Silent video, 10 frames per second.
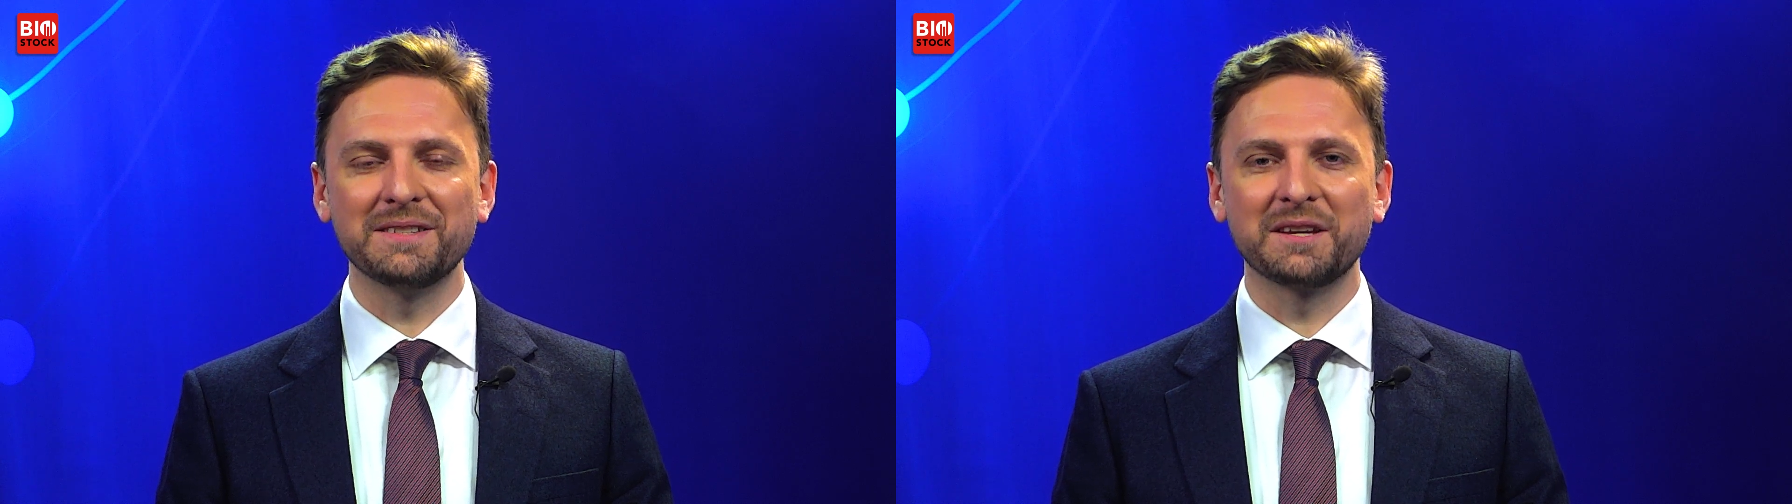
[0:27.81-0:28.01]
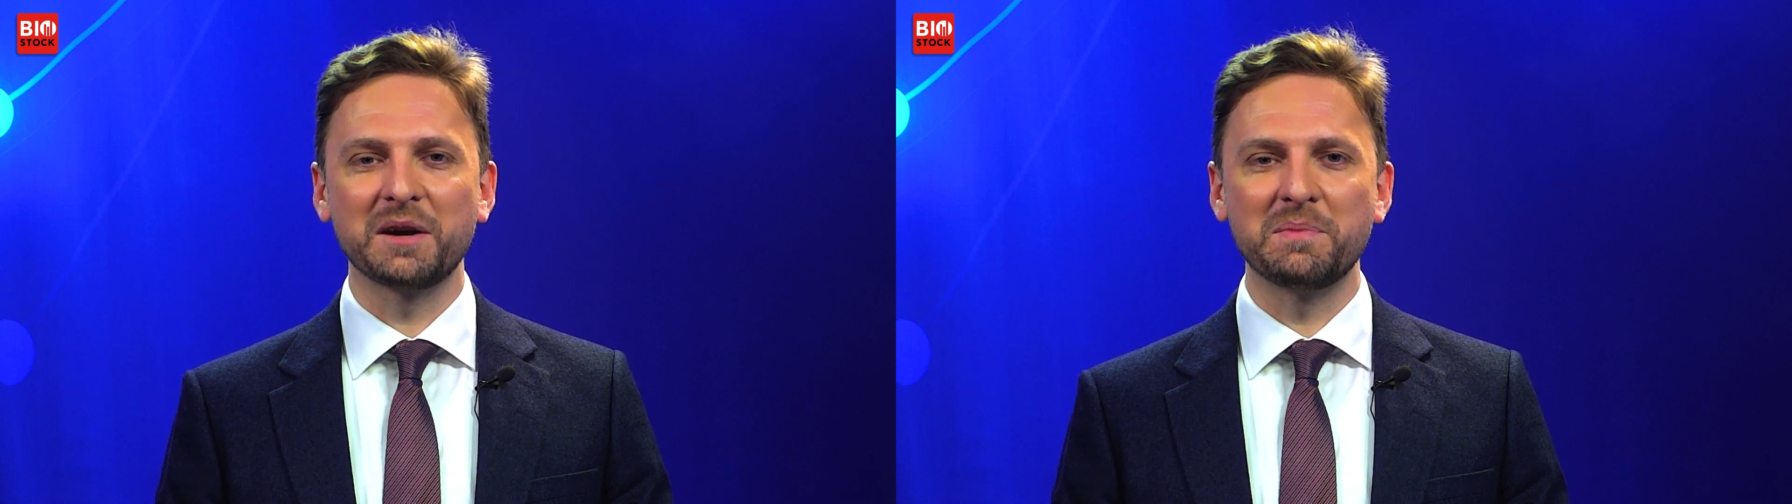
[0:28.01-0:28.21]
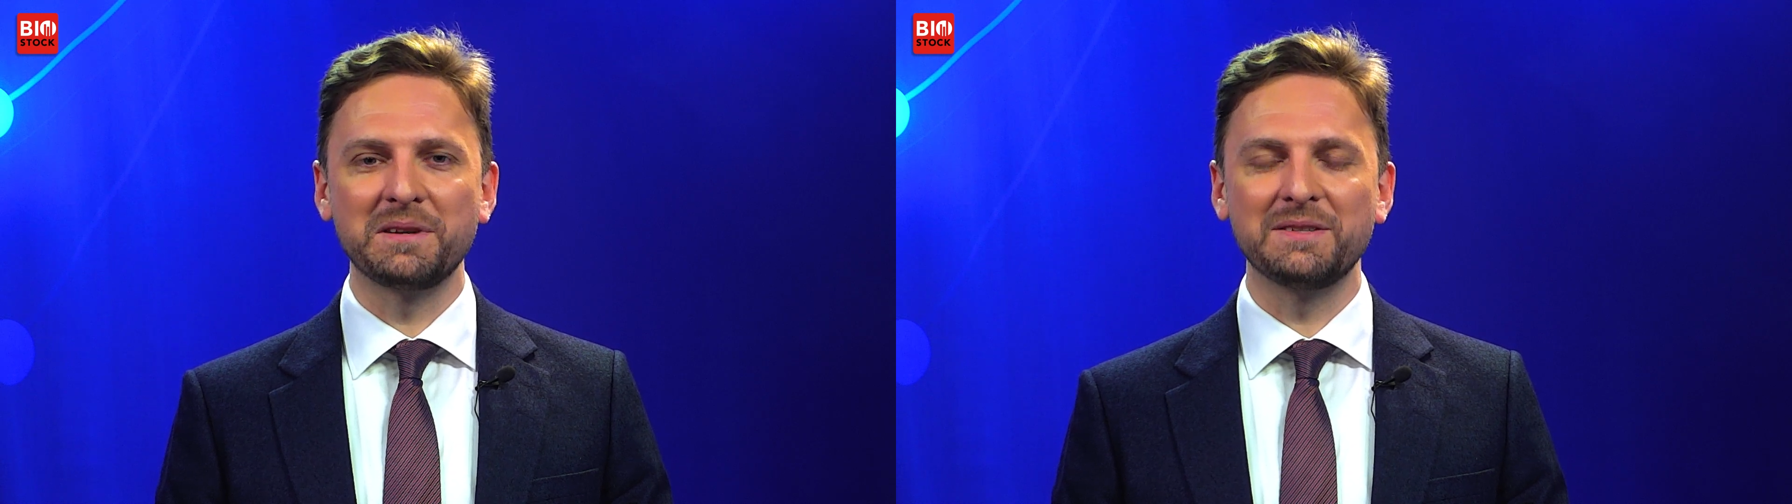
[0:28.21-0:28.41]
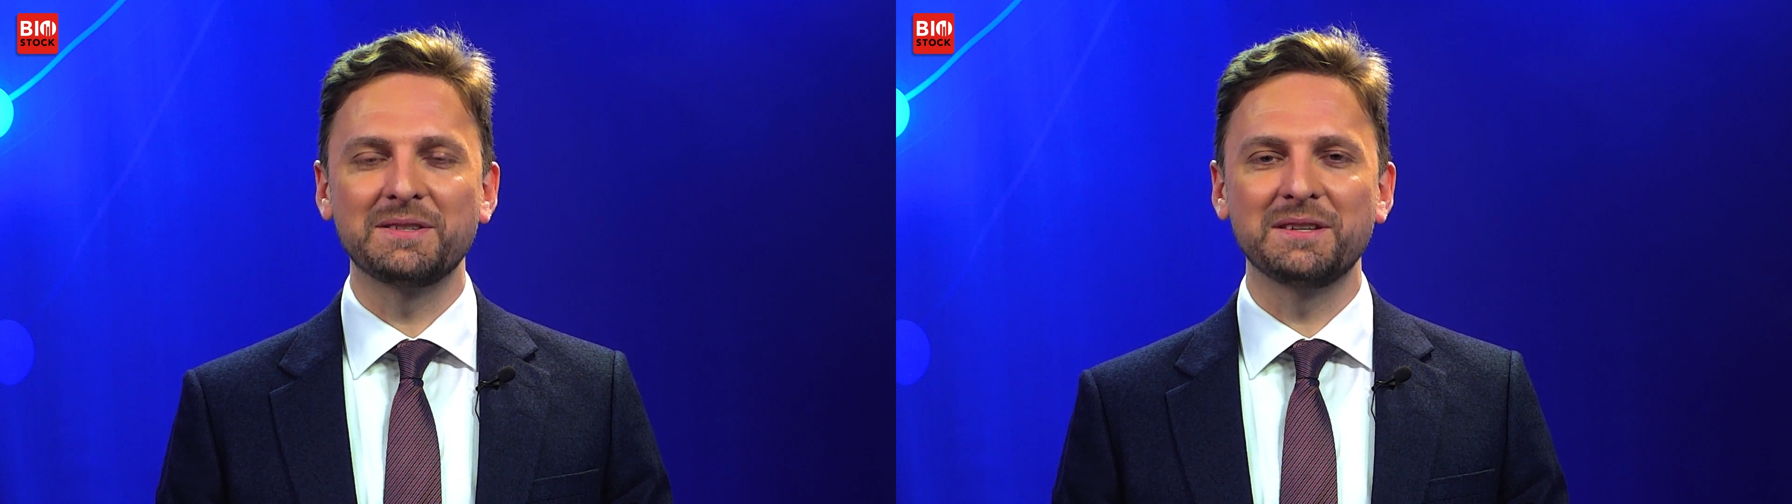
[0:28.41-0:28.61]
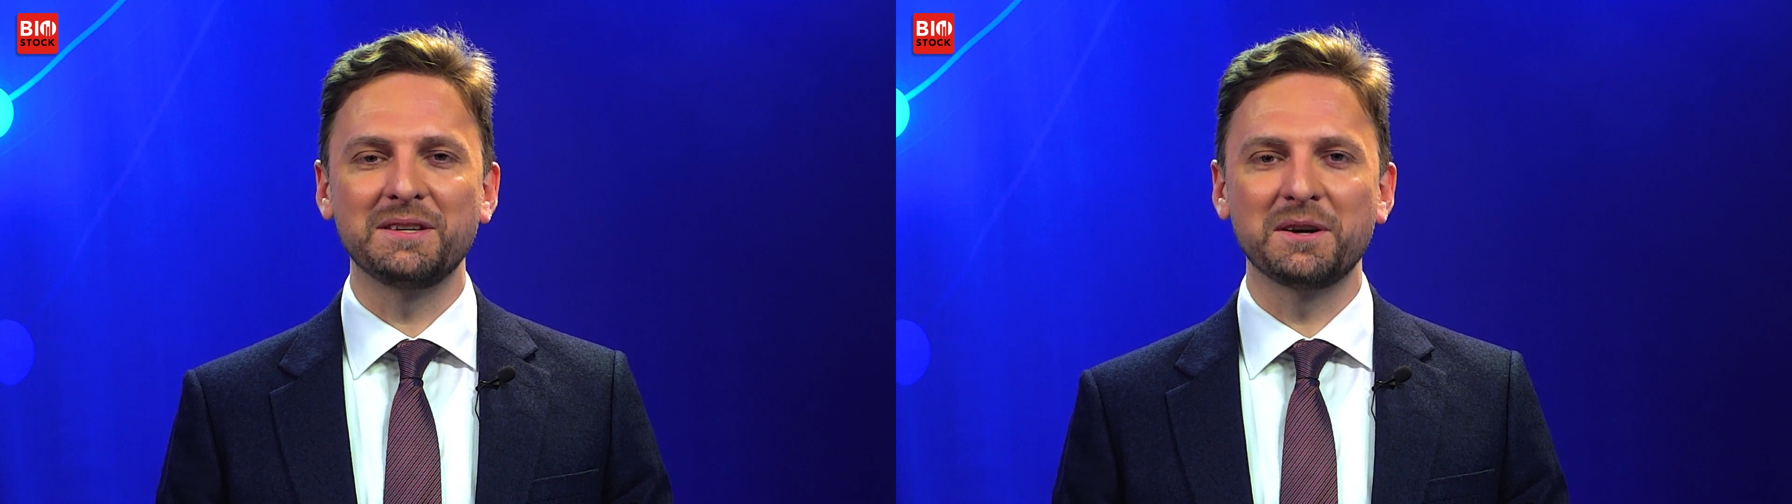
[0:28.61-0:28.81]
the company's
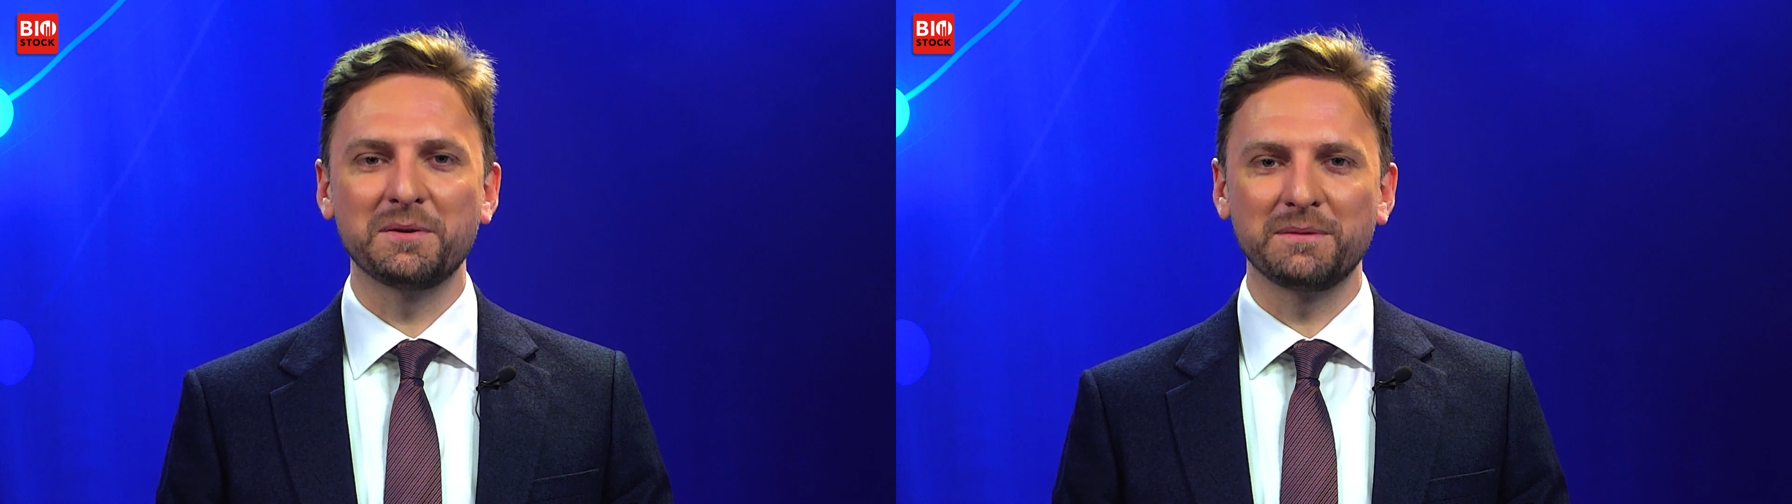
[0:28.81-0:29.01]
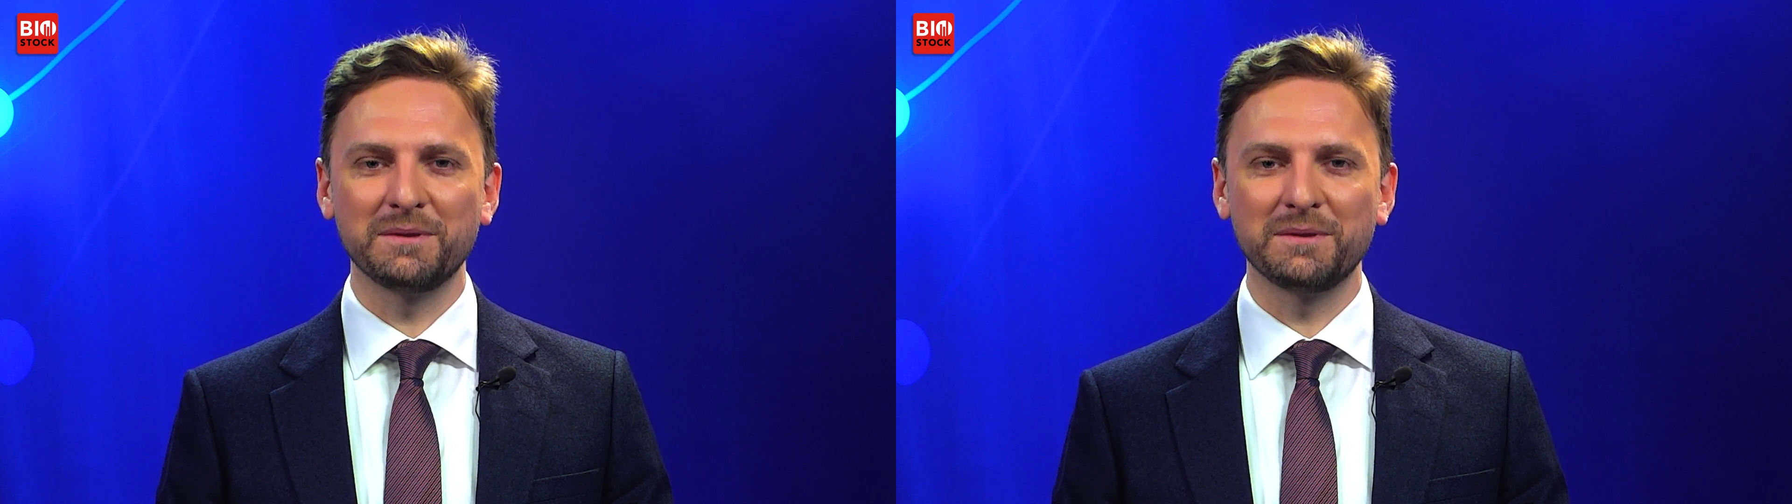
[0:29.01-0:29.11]
CEO,